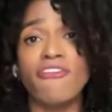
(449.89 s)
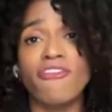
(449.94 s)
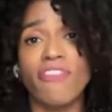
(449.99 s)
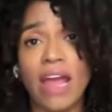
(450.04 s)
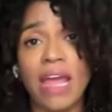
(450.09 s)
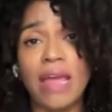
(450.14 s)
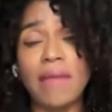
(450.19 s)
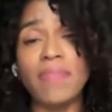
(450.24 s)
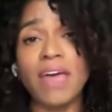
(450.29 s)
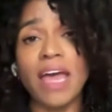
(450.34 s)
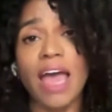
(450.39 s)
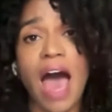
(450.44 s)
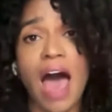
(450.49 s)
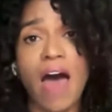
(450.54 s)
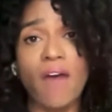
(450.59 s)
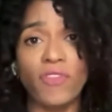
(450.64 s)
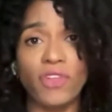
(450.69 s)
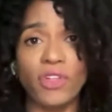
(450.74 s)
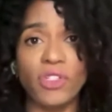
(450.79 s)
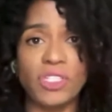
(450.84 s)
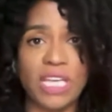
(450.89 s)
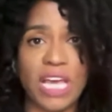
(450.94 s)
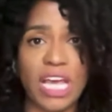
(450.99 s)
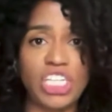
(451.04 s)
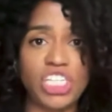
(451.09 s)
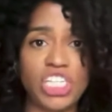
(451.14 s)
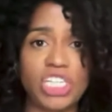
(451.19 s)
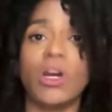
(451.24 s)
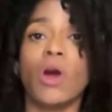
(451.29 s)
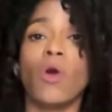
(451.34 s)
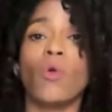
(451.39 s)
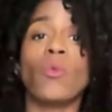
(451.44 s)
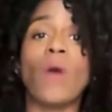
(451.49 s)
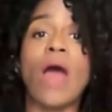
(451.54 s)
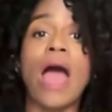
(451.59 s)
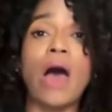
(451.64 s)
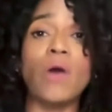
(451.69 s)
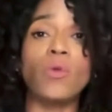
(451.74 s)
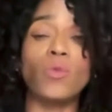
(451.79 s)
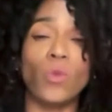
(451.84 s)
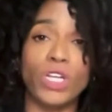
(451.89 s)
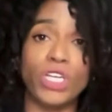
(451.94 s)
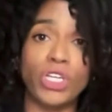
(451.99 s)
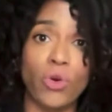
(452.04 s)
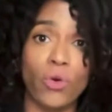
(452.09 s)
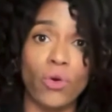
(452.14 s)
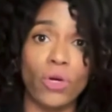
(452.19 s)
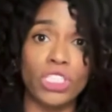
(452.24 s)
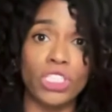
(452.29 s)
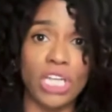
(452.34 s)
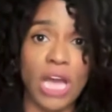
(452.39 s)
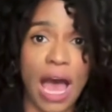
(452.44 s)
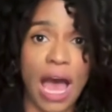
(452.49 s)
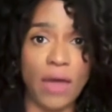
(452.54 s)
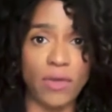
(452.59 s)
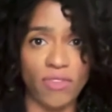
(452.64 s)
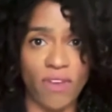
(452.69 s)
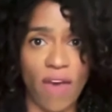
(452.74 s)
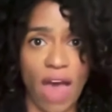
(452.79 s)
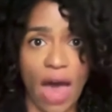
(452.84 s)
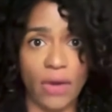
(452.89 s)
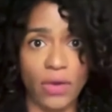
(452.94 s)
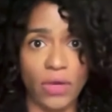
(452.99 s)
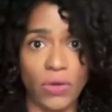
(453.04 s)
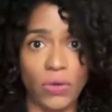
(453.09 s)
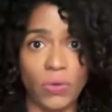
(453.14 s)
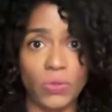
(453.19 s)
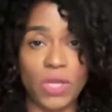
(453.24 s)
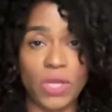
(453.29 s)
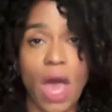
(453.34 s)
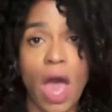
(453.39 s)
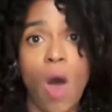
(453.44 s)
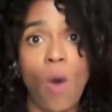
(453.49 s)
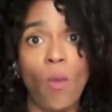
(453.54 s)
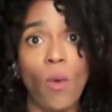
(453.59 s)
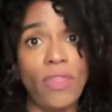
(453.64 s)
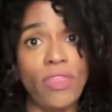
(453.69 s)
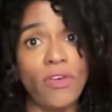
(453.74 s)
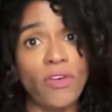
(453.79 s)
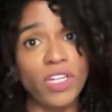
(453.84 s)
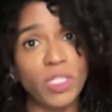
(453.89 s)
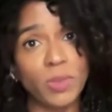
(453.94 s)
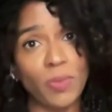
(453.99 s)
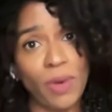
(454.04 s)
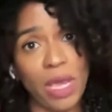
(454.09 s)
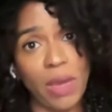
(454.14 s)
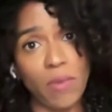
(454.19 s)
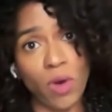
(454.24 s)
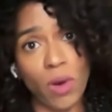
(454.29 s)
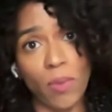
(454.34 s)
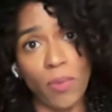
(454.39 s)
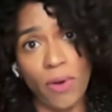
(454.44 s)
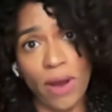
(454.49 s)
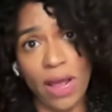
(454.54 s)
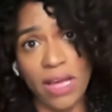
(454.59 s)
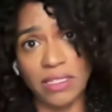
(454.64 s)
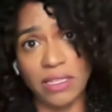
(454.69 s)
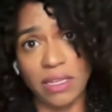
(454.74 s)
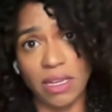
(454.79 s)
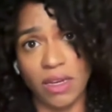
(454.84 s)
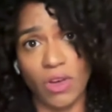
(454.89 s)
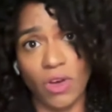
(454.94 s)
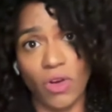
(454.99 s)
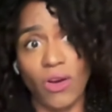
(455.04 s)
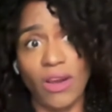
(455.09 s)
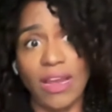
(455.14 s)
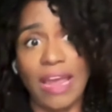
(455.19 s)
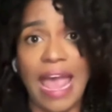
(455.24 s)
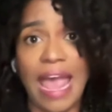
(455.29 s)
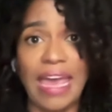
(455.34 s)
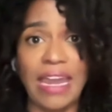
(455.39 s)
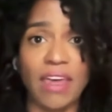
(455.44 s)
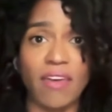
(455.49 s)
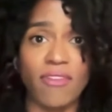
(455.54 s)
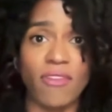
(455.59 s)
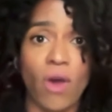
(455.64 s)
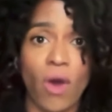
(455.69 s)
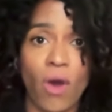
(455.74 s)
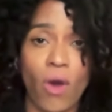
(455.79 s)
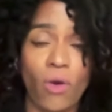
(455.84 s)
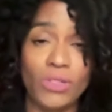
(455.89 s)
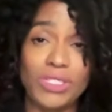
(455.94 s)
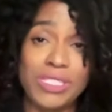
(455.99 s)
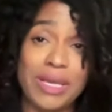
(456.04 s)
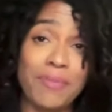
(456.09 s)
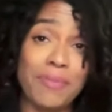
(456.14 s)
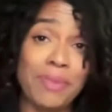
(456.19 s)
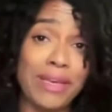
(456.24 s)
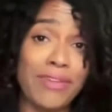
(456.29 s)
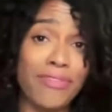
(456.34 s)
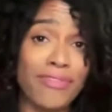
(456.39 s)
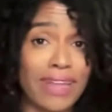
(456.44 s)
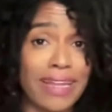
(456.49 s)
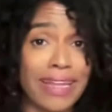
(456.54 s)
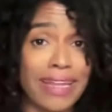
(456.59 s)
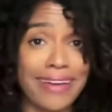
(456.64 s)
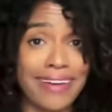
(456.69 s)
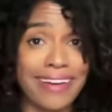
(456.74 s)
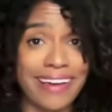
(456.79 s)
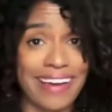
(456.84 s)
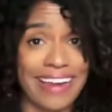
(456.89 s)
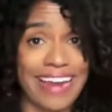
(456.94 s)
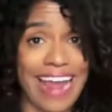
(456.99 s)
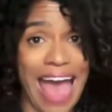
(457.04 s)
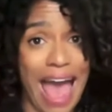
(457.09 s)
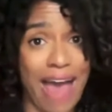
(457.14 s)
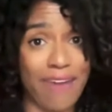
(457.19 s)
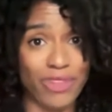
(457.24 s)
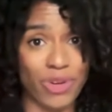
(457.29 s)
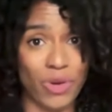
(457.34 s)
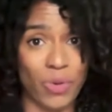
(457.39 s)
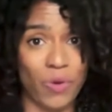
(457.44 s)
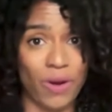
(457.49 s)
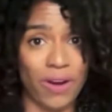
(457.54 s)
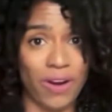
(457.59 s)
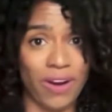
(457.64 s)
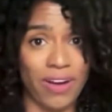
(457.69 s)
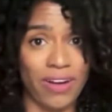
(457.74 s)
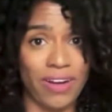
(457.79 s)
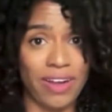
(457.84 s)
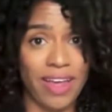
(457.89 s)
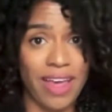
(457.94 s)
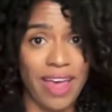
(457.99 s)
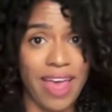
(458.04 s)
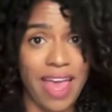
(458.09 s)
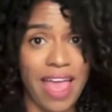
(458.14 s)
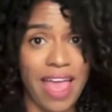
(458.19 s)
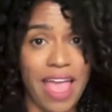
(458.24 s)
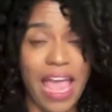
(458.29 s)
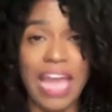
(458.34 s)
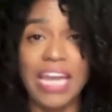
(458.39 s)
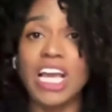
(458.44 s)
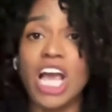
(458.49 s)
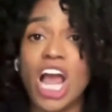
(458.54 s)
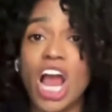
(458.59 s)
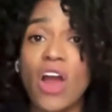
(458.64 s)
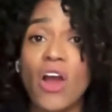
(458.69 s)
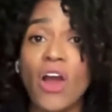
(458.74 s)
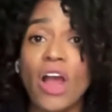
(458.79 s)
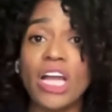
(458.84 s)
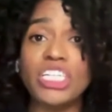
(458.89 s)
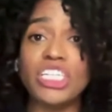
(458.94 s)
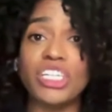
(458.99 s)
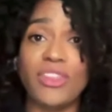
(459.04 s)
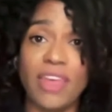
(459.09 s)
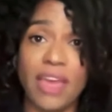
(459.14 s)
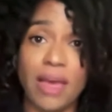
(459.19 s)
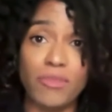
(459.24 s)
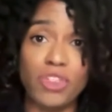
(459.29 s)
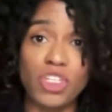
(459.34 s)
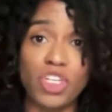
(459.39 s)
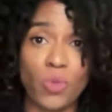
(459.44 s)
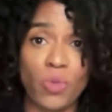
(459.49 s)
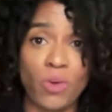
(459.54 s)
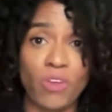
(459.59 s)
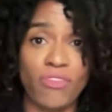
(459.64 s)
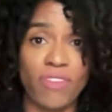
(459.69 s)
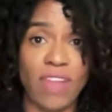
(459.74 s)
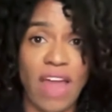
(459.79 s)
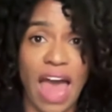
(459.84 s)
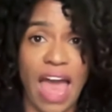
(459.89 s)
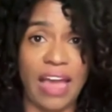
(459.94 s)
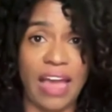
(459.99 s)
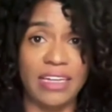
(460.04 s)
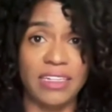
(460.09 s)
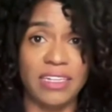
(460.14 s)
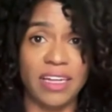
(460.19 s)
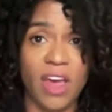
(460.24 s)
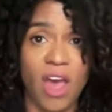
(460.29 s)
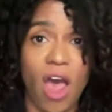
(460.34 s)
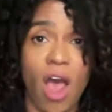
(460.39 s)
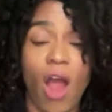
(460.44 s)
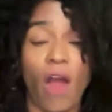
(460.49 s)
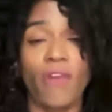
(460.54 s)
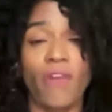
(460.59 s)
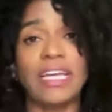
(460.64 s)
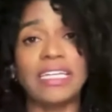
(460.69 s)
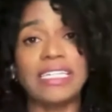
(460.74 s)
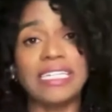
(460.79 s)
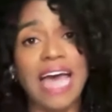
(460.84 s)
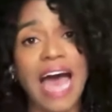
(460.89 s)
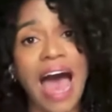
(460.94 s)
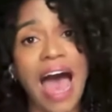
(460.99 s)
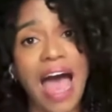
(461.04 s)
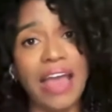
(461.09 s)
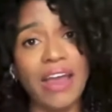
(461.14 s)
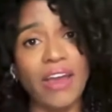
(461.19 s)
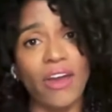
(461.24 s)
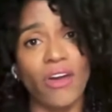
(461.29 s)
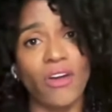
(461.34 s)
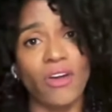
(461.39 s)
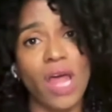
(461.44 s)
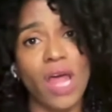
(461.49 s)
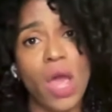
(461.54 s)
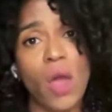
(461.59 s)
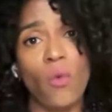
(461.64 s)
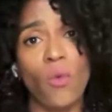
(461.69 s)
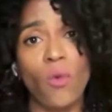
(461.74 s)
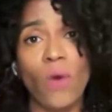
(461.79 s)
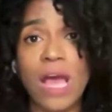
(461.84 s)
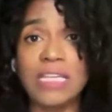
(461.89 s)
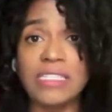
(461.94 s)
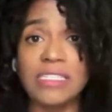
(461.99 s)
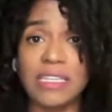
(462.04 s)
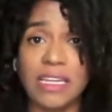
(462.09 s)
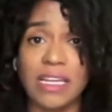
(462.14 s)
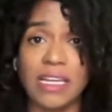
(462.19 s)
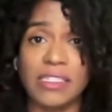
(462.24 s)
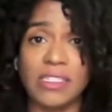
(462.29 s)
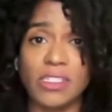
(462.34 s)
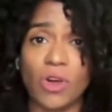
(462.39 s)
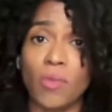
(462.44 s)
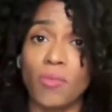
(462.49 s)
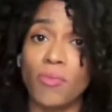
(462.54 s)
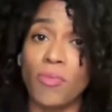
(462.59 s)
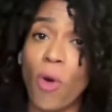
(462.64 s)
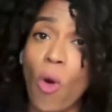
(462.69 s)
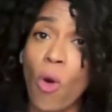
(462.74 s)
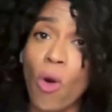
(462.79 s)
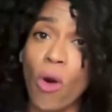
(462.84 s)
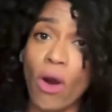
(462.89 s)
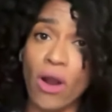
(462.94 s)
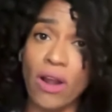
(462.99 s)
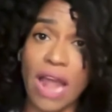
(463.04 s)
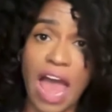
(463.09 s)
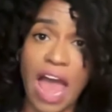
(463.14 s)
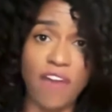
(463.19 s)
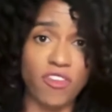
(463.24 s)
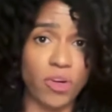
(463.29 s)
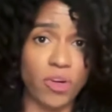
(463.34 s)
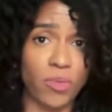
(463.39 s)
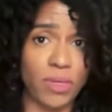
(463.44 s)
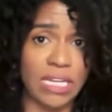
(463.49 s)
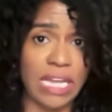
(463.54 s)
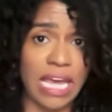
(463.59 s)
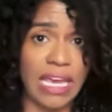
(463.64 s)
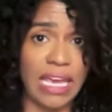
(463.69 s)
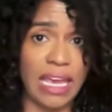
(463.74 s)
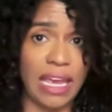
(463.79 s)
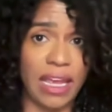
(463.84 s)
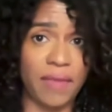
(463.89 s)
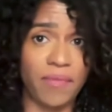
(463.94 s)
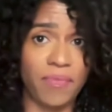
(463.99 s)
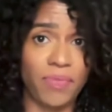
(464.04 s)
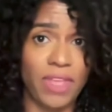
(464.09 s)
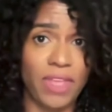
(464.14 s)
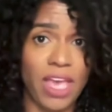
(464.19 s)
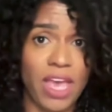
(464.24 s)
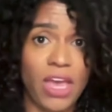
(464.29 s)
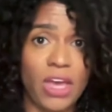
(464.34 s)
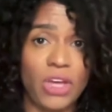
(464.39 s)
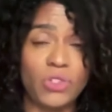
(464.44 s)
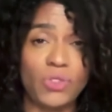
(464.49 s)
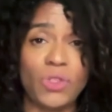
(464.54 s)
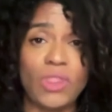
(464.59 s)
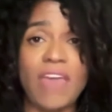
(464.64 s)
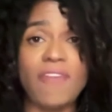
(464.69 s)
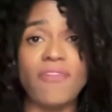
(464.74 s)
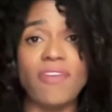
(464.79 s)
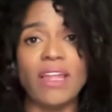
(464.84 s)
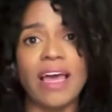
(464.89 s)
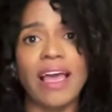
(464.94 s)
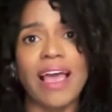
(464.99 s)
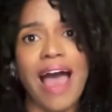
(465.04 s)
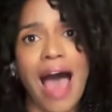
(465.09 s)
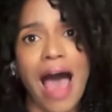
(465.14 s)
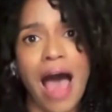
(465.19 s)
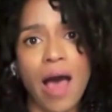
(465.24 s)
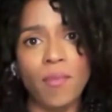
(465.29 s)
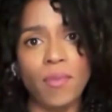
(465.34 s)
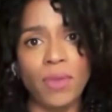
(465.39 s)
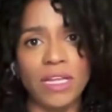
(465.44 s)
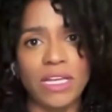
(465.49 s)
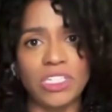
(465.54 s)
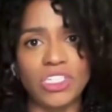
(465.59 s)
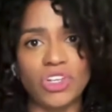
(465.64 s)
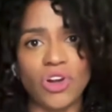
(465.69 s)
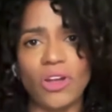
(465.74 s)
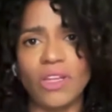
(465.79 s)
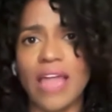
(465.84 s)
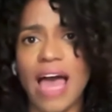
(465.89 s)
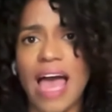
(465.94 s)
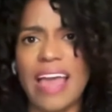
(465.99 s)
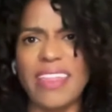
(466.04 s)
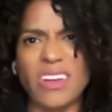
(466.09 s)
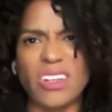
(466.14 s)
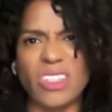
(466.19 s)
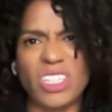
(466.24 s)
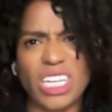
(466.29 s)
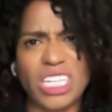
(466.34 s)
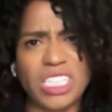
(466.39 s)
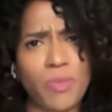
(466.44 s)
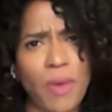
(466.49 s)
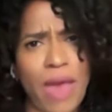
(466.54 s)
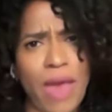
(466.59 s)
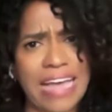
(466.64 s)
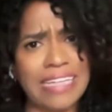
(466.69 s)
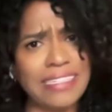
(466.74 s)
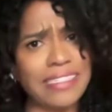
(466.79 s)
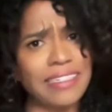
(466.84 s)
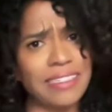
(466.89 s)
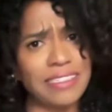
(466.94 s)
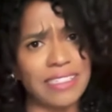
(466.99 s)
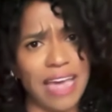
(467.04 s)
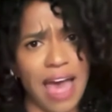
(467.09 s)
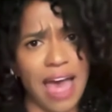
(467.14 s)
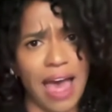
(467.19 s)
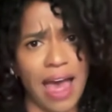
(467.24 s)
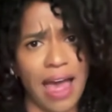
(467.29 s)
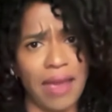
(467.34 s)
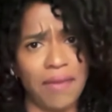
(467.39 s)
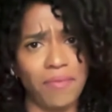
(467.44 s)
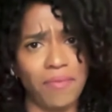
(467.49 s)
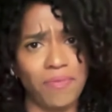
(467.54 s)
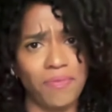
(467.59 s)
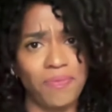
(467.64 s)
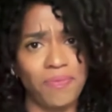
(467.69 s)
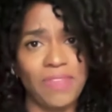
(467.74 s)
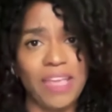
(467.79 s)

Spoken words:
Frame the conversation around what your child values, whether it's being more present, creative, or simply feeling good afterward. Encourage them to reflect. Are they tired, restless, or bored after playing? Do they feel accomplished or like they're just passing time?